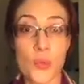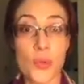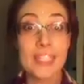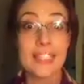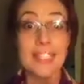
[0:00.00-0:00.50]

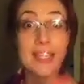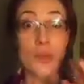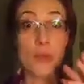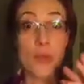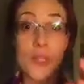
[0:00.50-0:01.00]
really
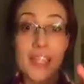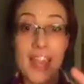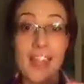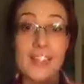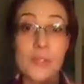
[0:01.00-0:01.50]

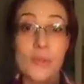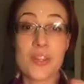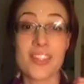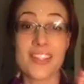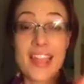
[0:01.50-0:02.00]
communicates
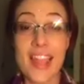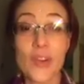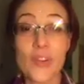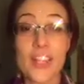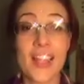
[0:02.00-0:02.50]
with
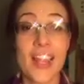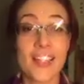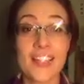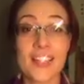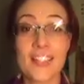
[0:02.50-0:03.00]
integrity
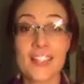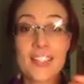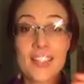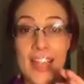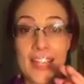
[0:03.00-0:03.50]
and
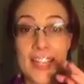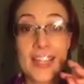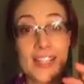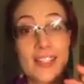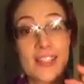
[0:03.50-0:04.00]
like
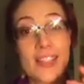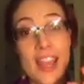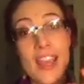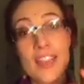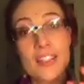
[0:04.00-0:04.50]
an
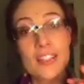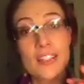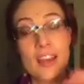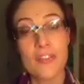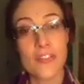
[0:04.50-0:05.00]
intent
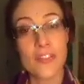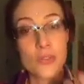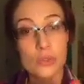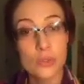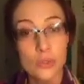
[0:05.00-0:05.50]
that
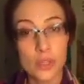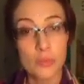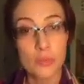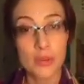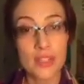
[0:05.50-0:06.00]
feels good
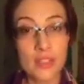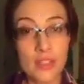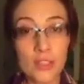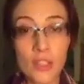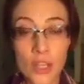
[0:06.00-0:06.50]
and
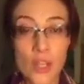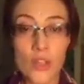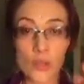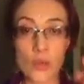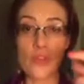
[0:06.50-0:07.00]
present.
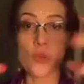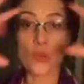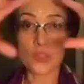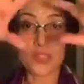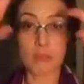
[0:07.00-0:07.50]
So if
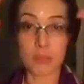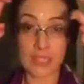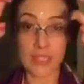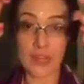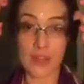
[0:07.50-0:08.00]
you're
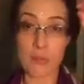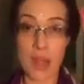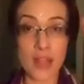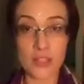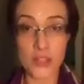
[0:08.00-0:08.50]
split and your
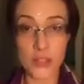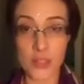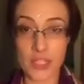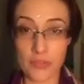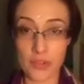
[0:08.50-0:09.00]
mind is
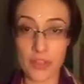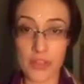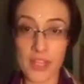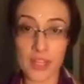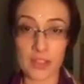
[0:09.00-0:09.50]
doing
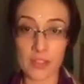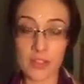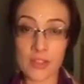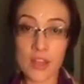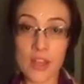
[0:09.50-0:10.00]
different
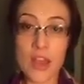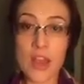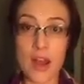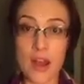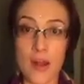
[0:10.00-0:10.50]
things,
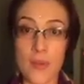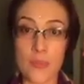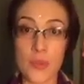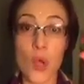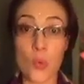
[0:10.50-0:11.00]

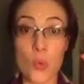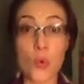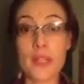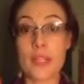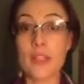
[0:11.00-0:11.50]
a
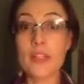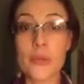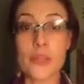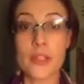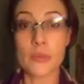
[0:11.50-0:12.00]
woman
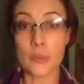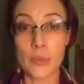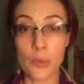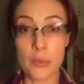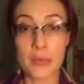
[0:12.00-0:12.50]

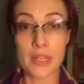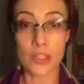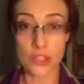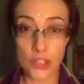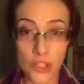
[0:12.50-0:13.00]
women
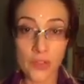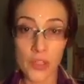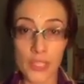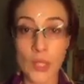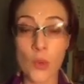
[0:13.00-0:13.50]
are
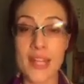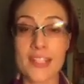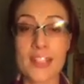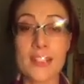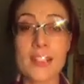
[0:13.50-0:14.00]
generally quite
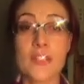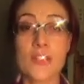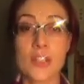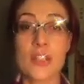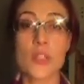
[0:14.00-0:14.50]
sensitive
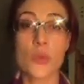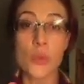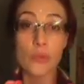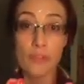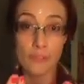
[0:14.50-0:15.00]
to this,
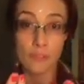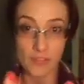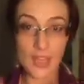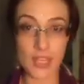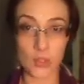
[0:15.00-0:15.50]
will
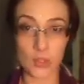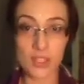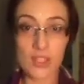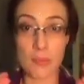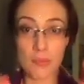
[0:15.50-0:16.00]
feel
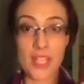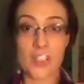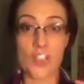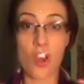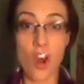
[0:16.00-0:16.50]

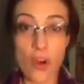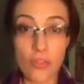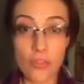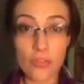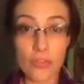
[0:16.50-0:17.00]
something's
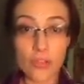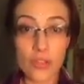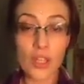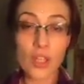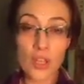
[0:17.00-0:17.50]
off.
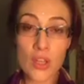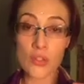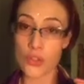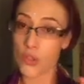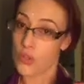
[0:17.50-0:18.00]

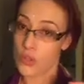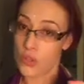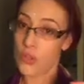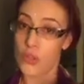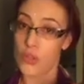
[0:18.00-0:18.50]
So,
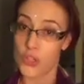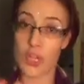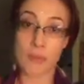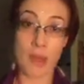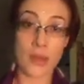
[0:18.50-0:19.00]
you know,
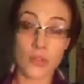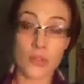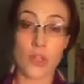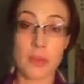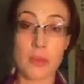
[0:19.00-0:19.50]
she might
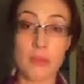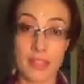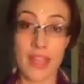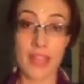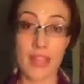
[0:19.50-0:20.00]
also be
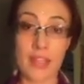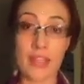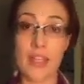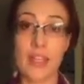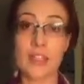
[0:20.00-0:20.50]
playing
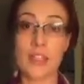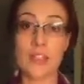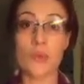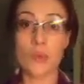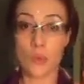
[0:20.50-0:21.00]

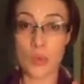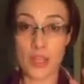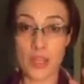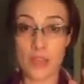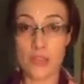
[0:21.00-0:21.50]
in
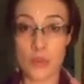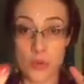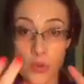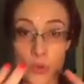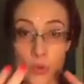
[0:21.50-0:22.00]
with
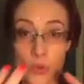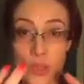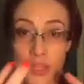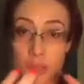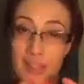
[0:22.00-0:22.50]
you
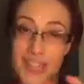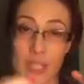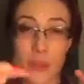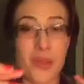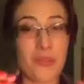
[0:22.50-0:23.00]
in the
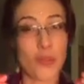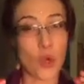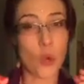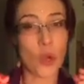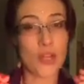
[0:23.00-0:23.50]
place where you're
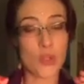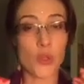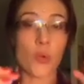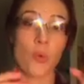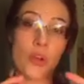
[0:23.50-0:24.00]
not quite
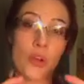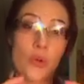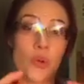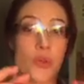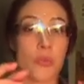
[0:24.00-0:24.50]
sure you want it,
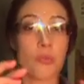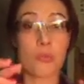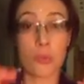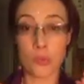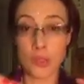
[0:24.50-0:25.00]
or you're
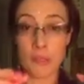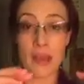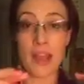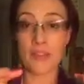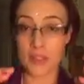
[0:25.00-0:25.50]
pulling
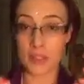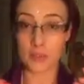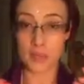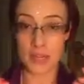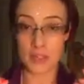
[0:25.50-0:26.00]
back for
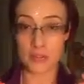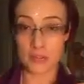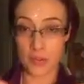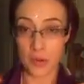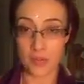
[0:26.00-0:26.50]
some reason
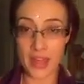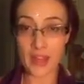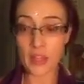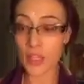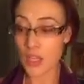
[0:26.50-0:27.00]
from
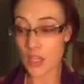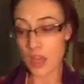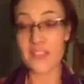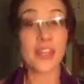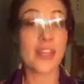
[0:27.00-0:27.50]
that.
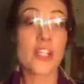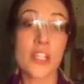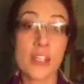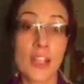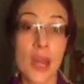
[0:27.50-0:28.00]
And the
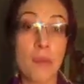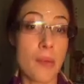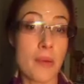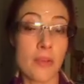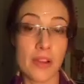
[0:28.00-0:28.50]
energy that's come
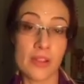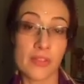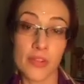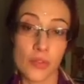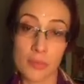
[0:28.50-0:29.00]
up
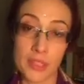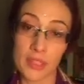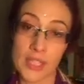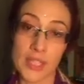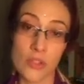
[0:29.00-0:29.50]
is
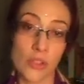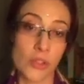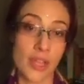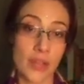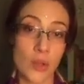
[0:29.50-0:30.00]
vulnerability.
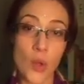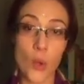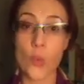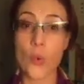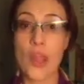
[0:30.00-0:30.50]
So like,
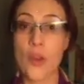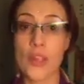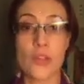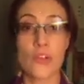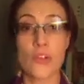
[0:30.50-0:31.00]
where are
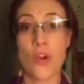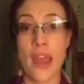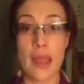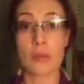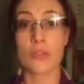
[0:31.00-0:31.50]
you not
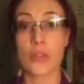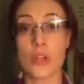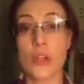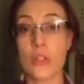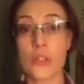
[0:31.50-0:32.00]
able to
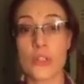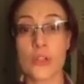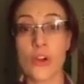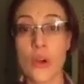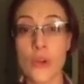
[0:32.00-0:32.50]
hold
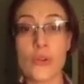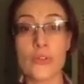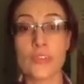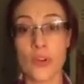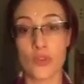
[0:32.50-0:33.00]
your
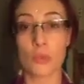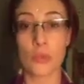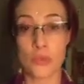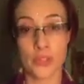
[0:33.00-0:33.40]
own vulnerable